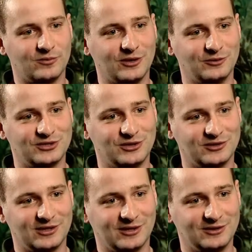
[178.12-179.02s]
my own
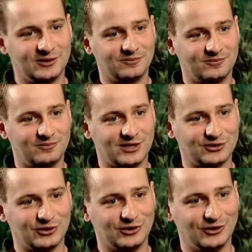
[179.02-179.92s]
children, I like to pass
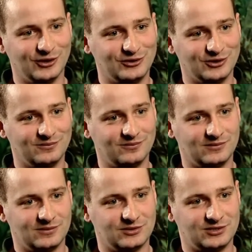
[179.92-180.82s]
on the knowledge and
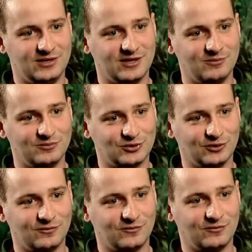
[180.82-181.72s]
see them
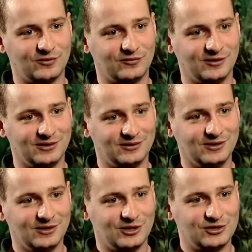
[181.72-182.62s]
sort of fulfilling
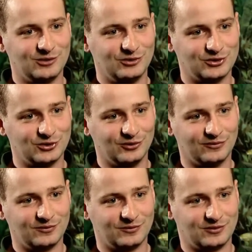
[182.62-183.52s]
a similar sort
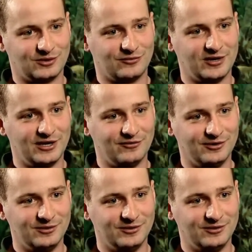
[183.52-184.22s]
of career,